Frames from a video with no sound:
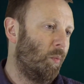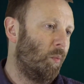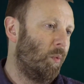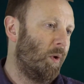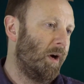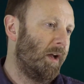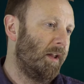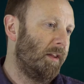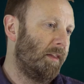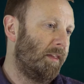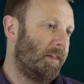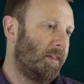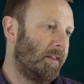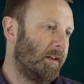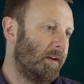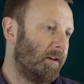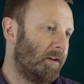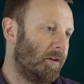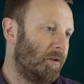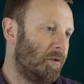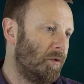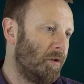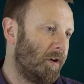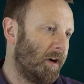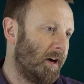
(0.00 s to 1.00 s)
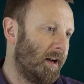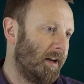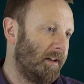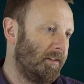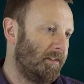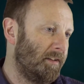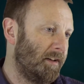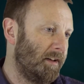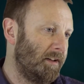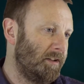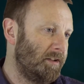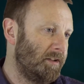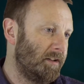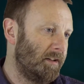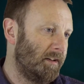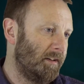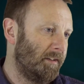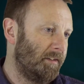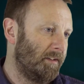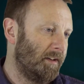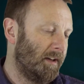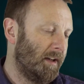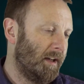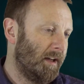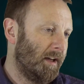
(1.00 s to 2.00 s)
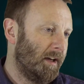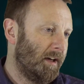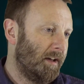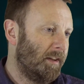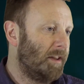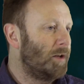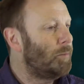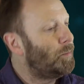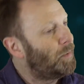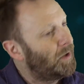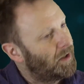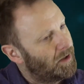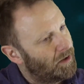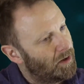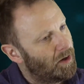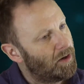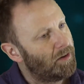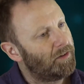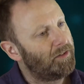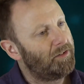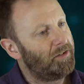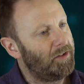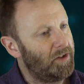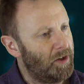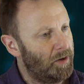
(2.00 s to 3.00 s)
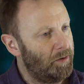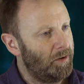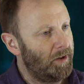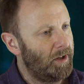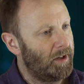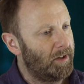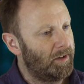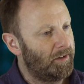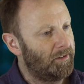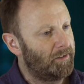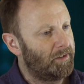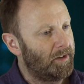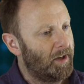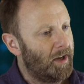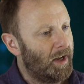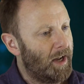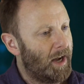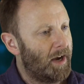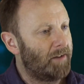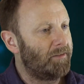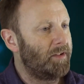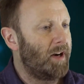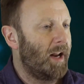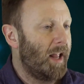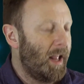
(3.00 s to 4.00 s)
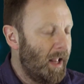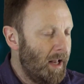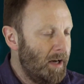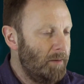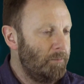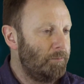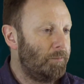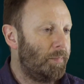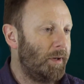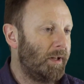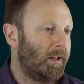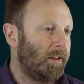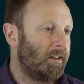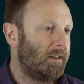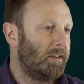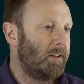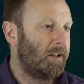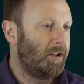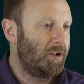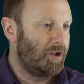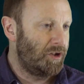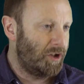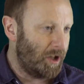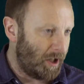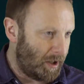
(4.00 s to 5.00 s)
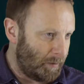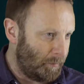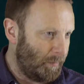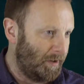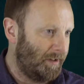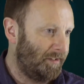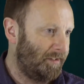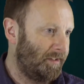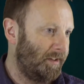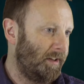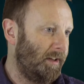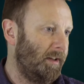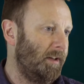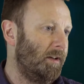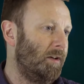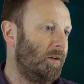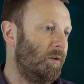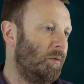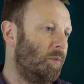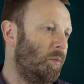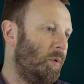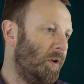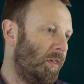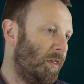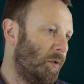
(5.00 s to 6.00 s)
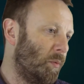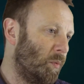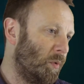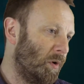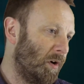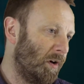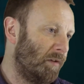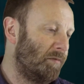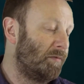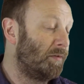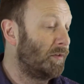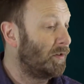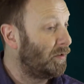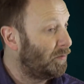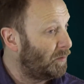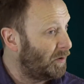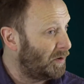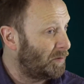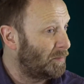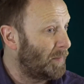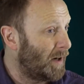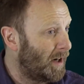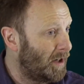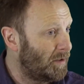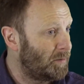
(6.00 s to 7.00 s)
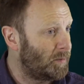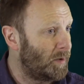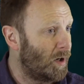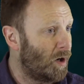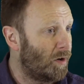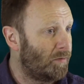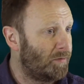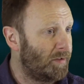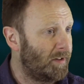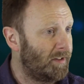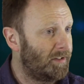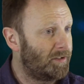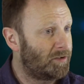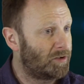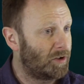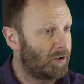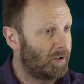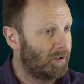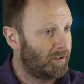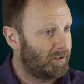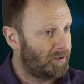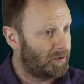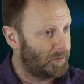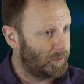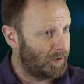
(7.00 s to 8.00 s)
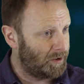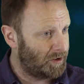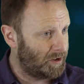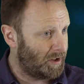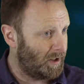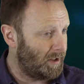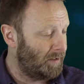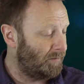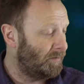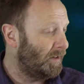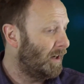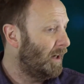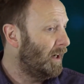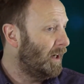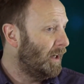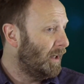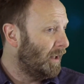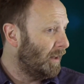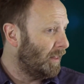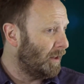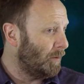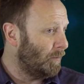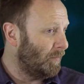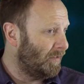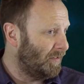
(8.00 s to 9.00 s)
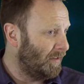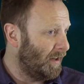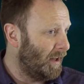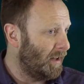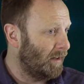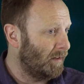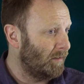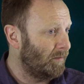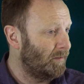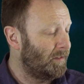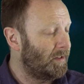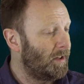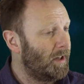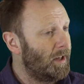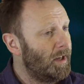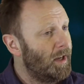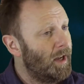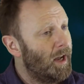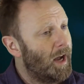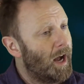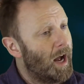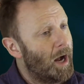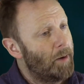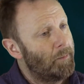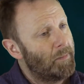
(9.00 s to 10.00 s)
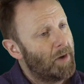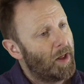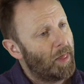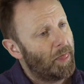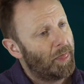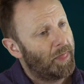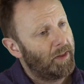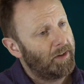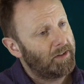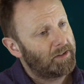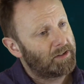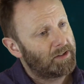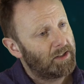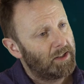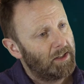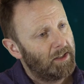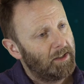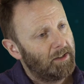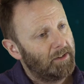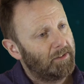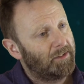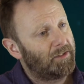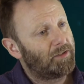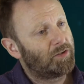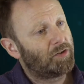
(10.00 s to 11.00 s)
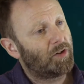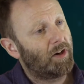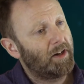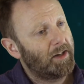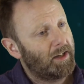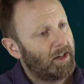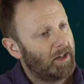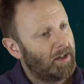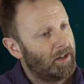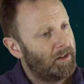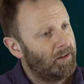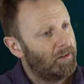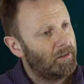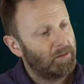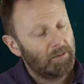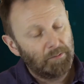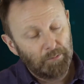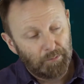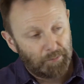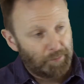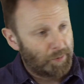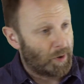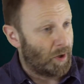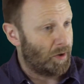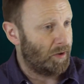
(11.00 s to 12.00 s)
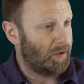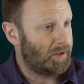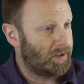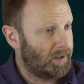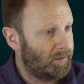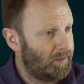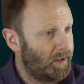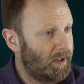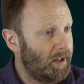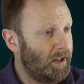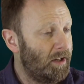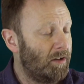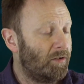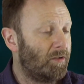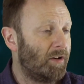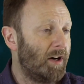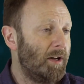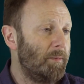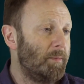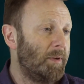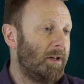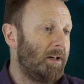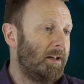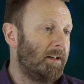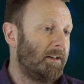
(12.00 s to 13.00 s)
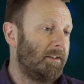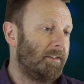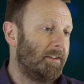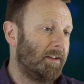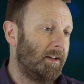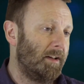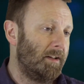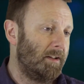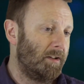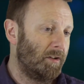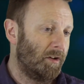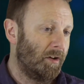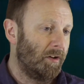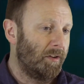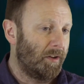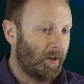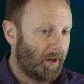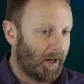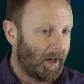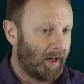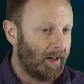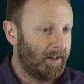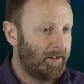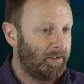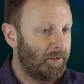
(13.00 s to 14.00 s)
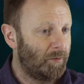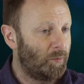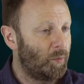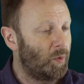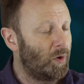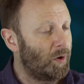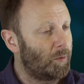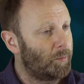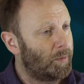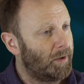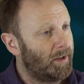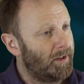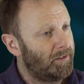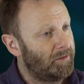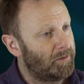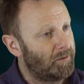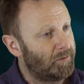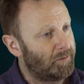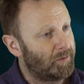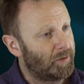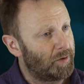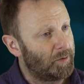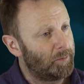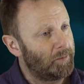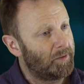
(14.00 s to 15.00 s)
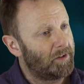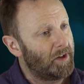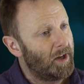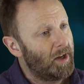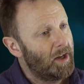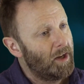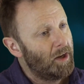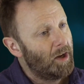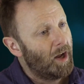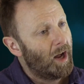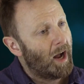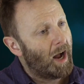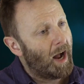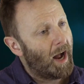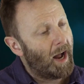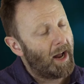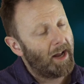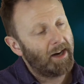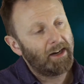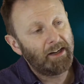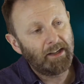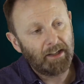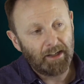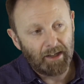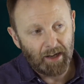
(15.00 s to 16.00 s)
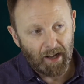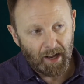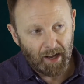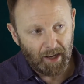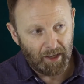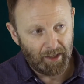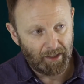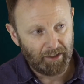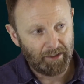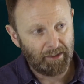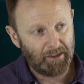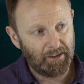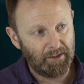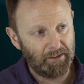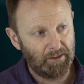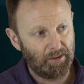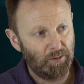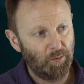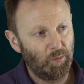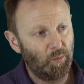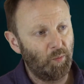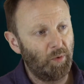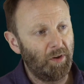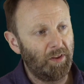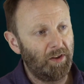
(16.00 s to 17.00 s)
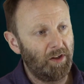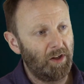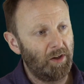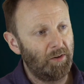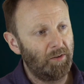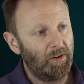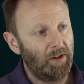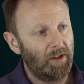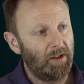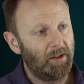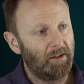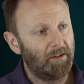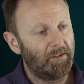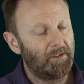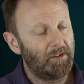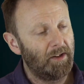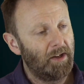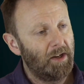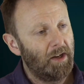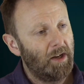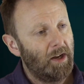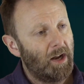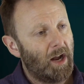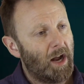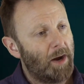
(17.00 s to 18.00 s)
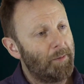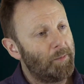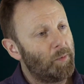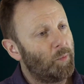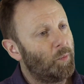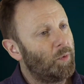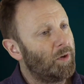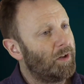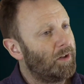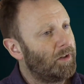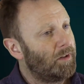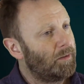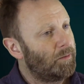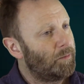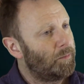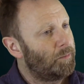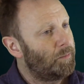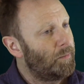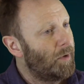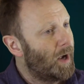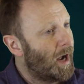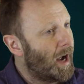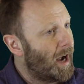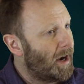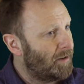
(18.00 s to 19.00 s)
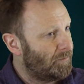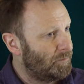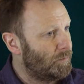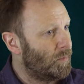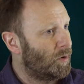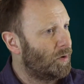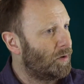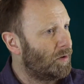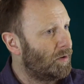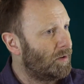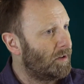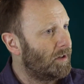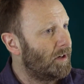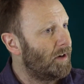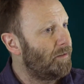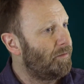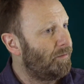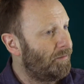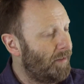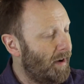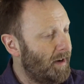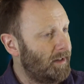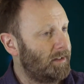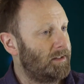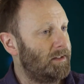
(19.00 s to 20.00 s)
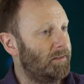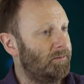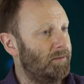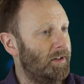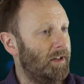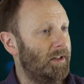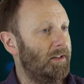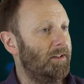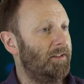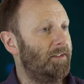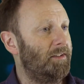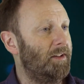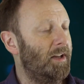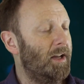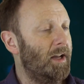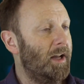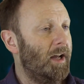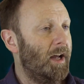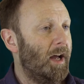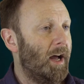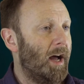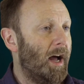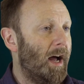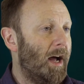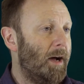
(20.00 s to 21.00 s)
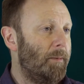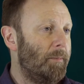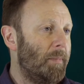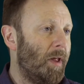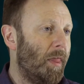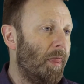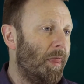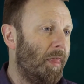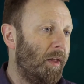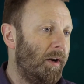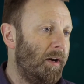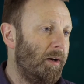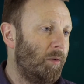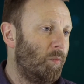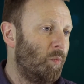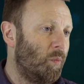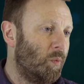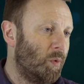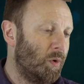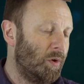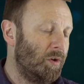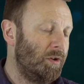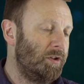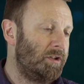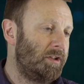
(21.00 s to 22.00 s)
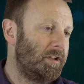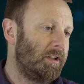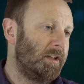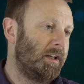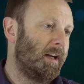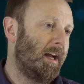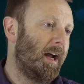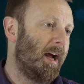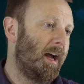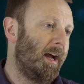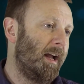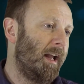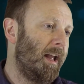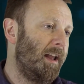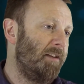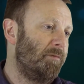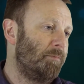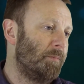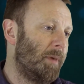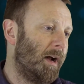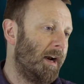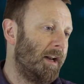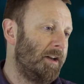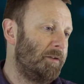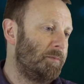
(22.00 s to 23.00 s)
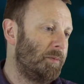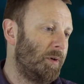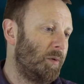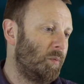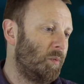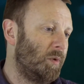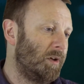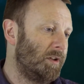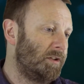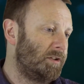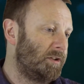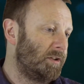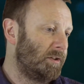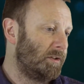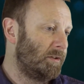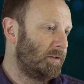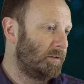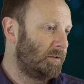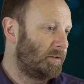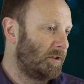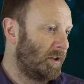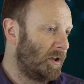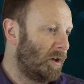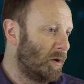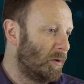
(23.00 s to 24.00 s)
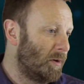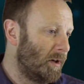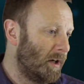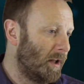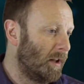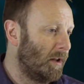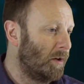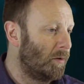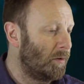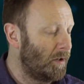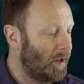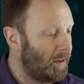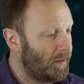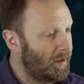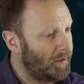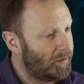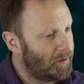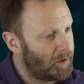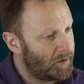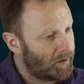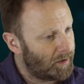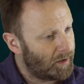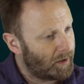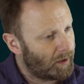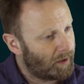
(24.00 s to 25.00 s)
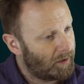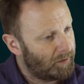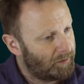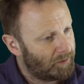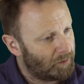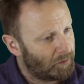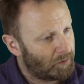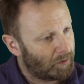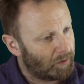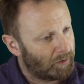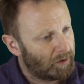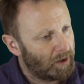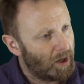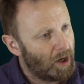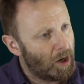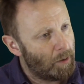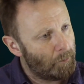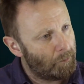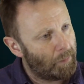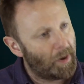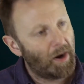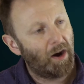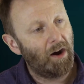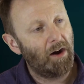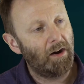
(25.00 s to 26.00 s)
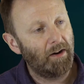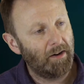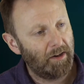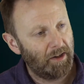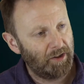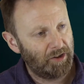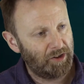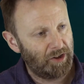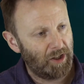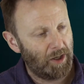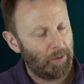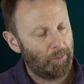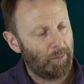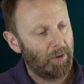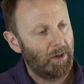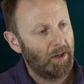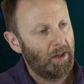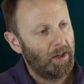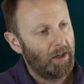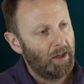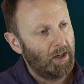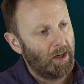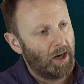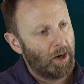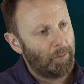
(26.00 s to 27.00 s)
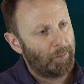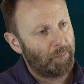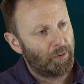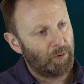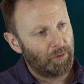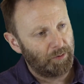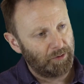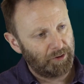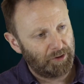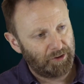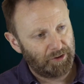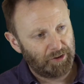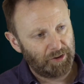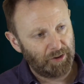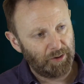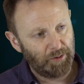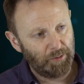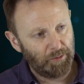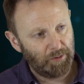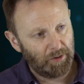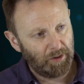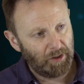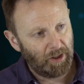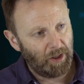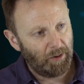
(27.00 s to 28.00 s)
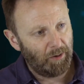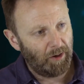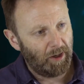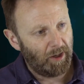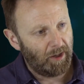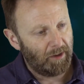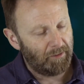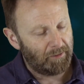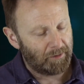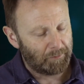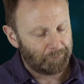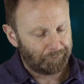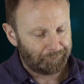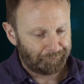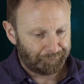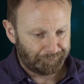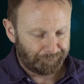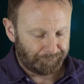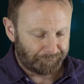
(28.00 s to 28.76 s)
with organisations. That because unions have an inbuilt legitimacy with the workforce, which management often struggles to achieve themselves, that striking productivity agreements and other kinds of workplace reforms hand in hand with unions will have more effectiveness than it would if management were to go it alone. And this so-called partnership approach to unionism